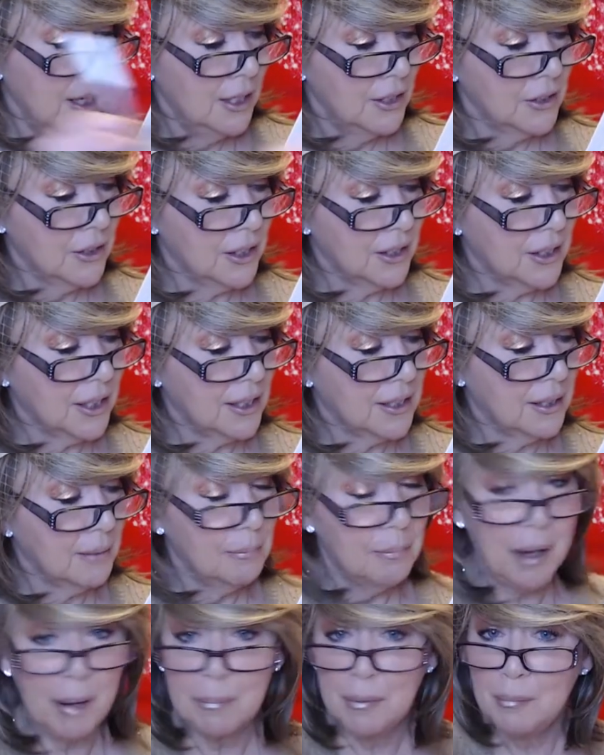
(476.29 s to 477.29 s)
So it's got some
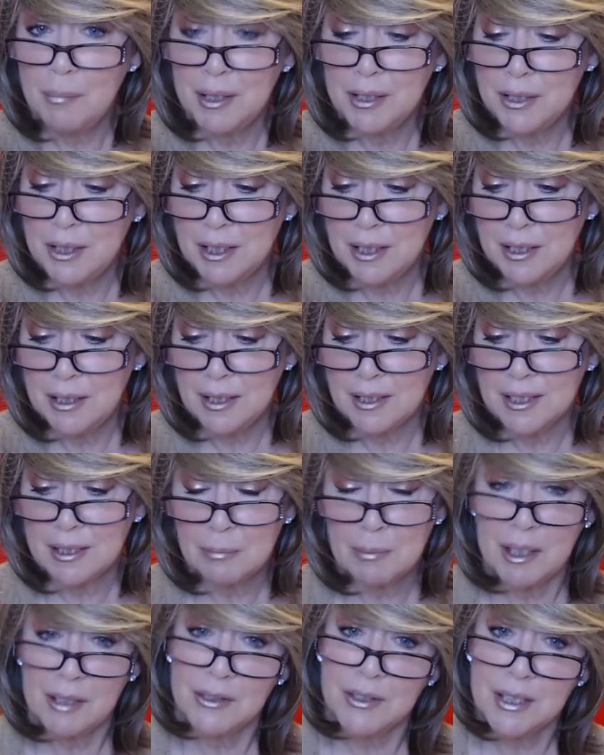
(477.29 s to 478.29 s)
peppermint in it. It
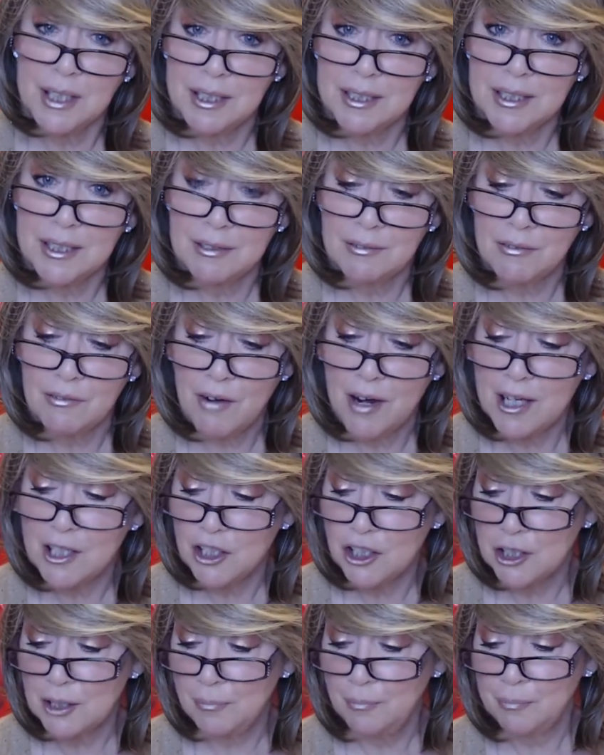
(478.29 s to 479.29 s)
smells nice and fresh.